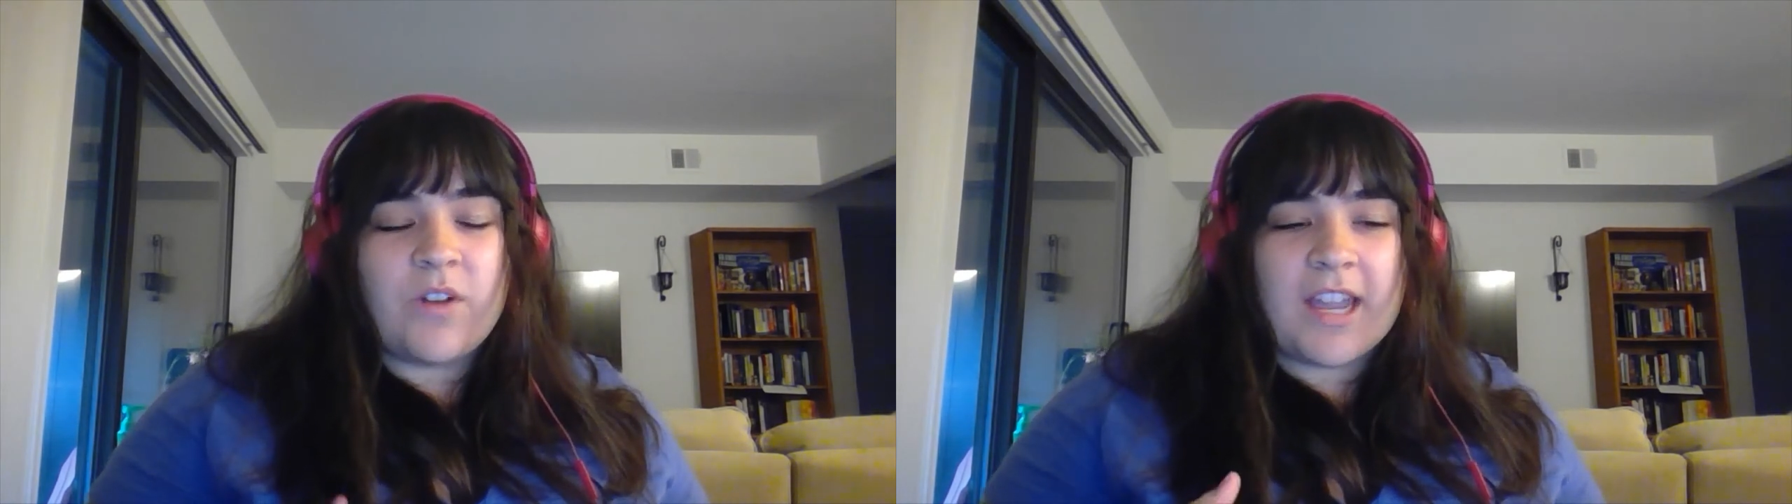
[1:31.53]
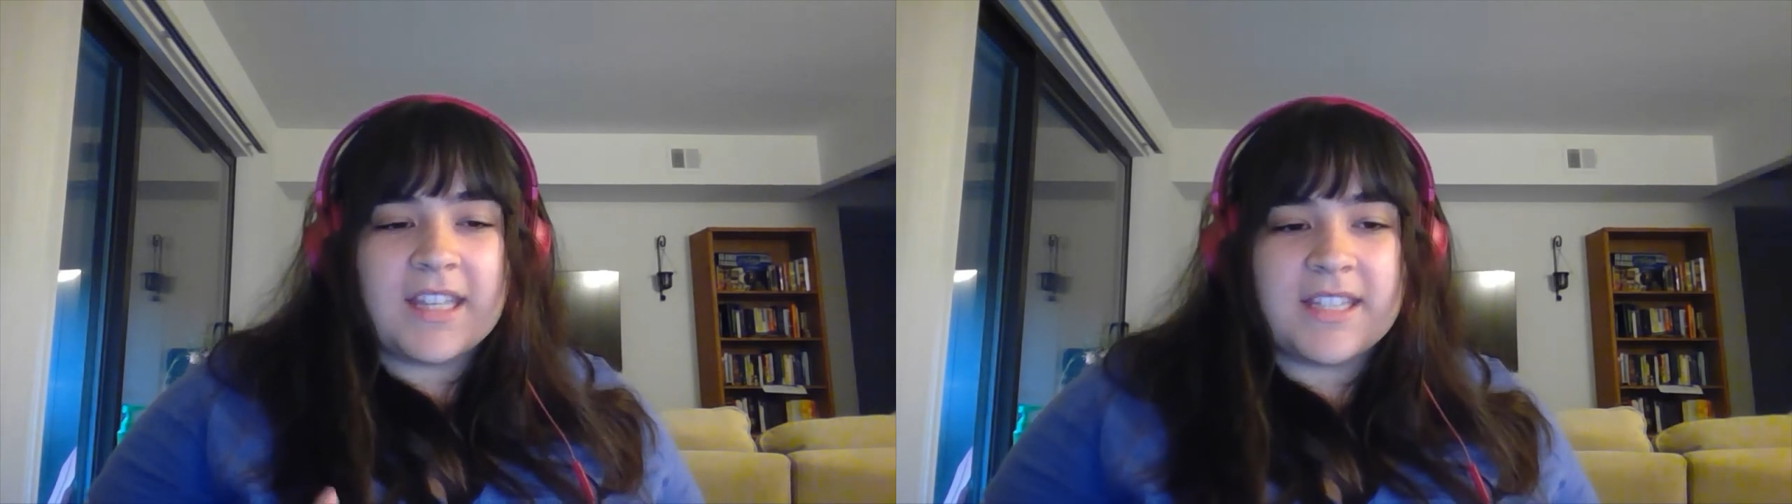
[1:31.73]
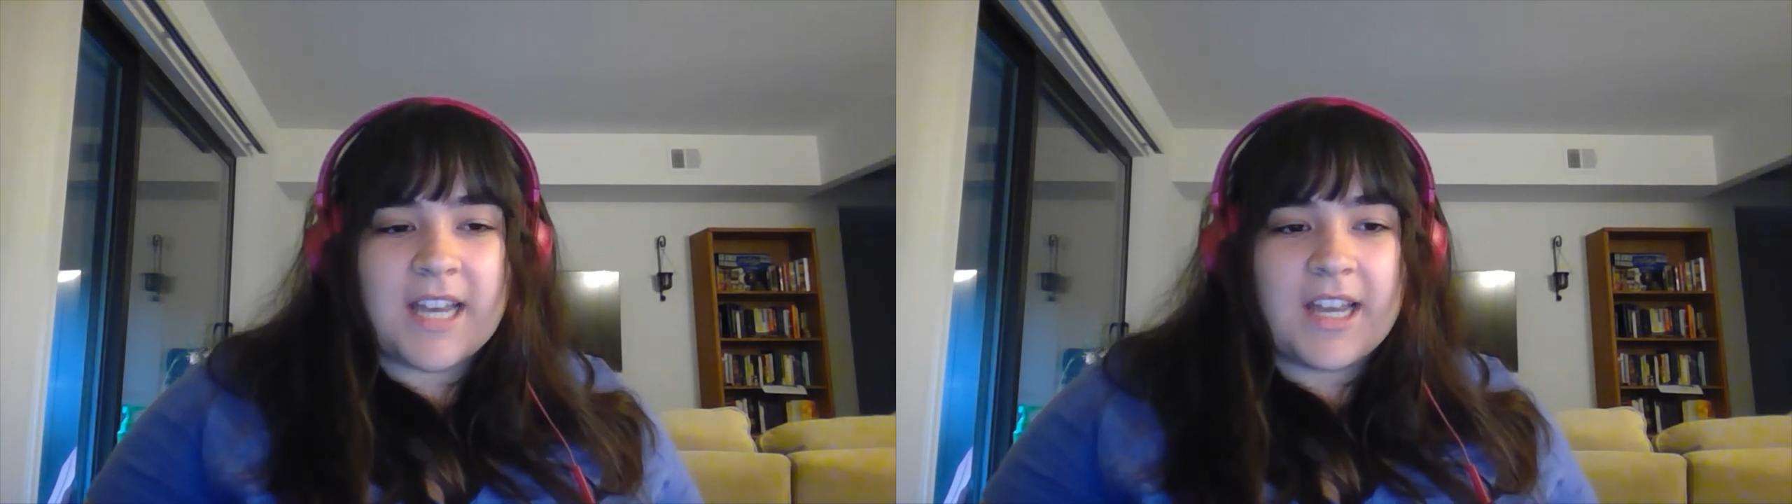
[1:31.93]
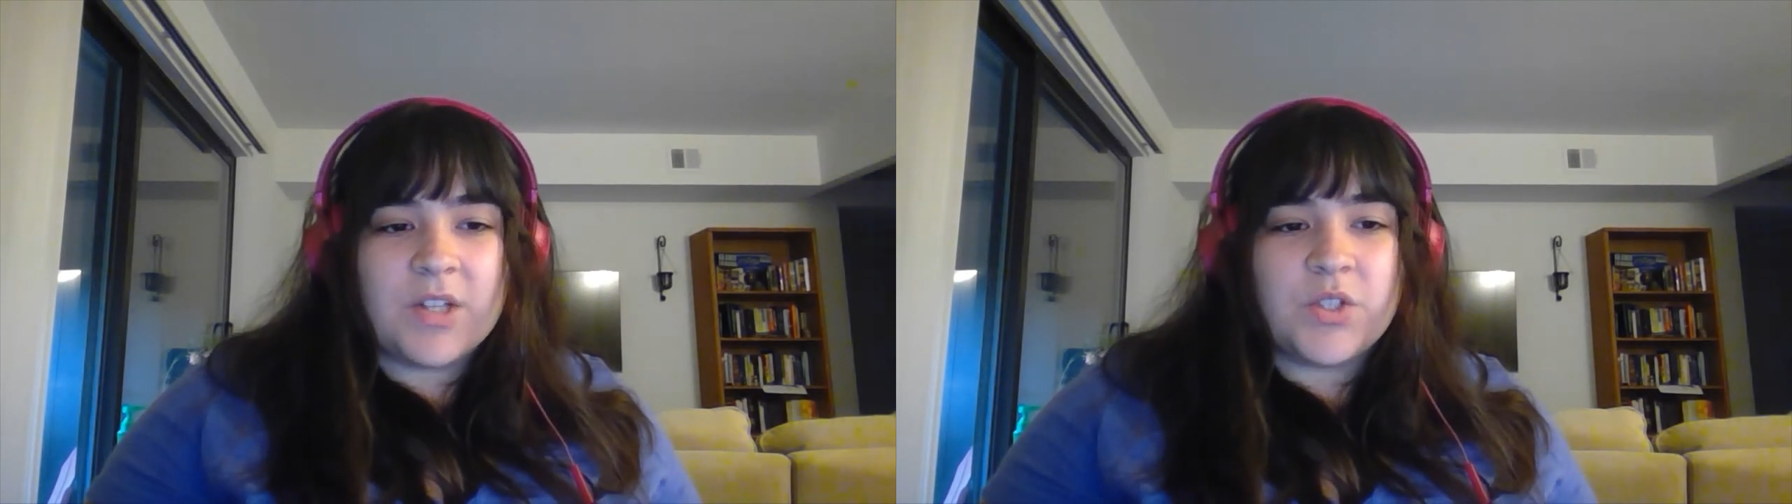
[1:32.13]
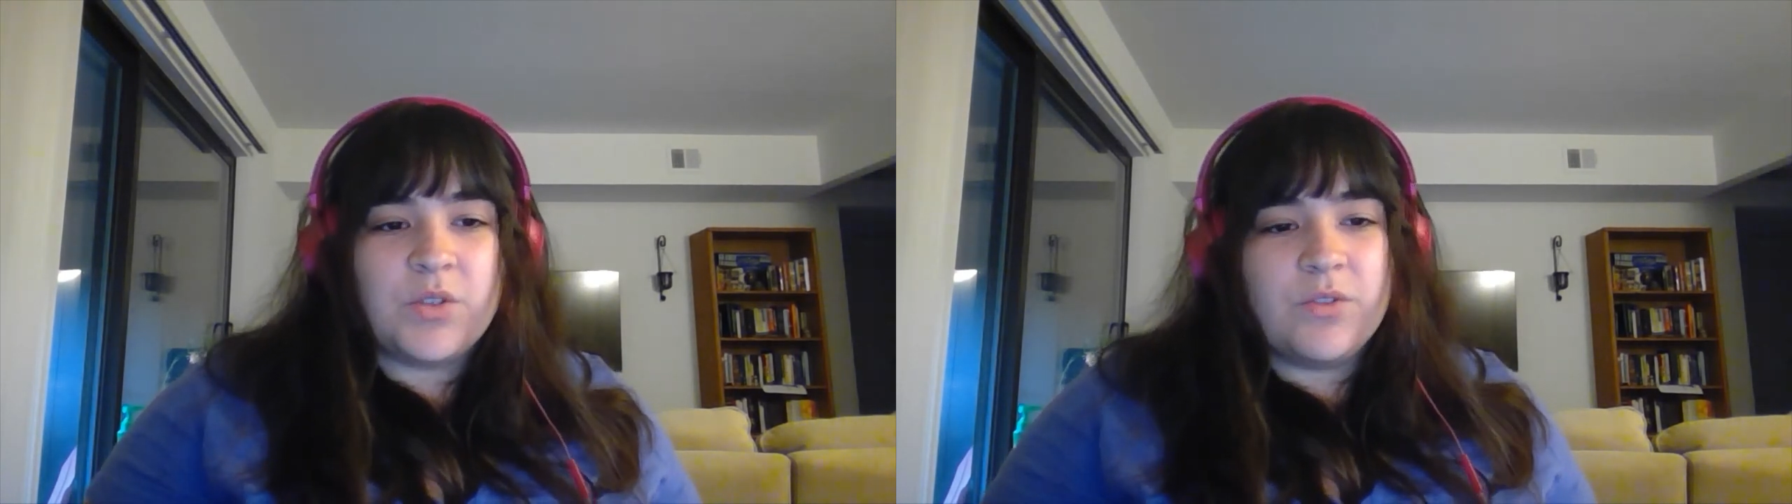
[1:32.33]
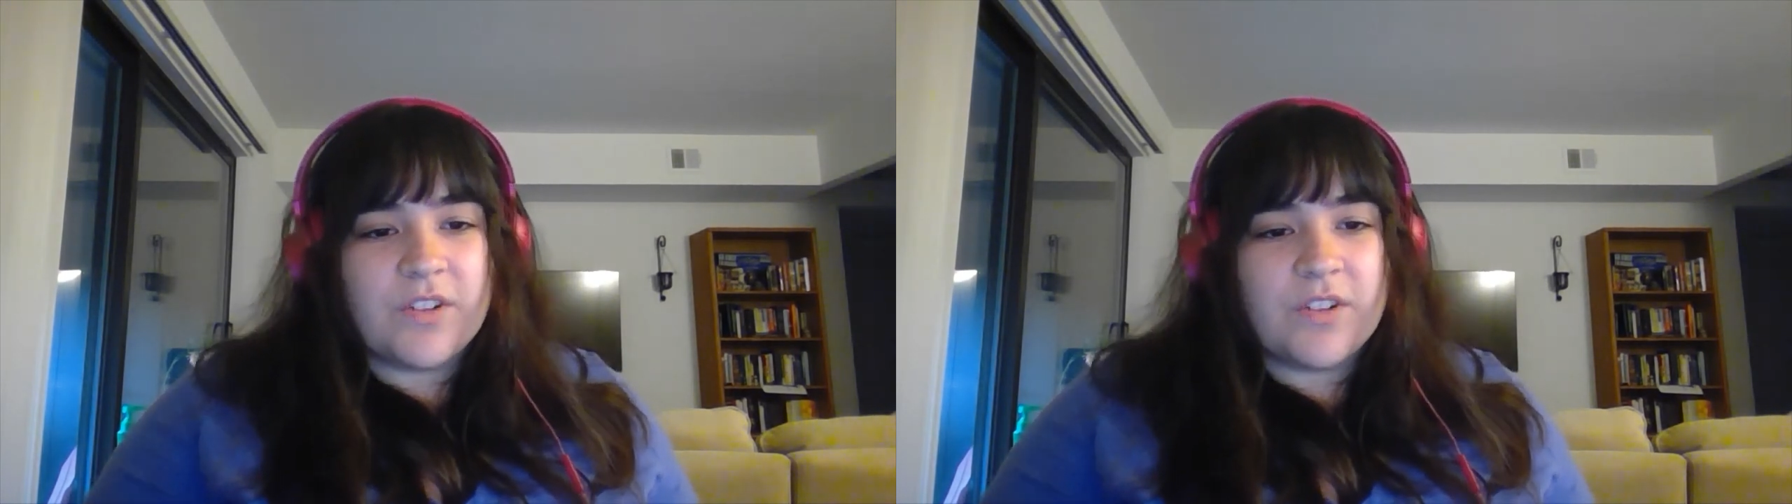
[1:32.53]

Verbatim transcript: reconcile two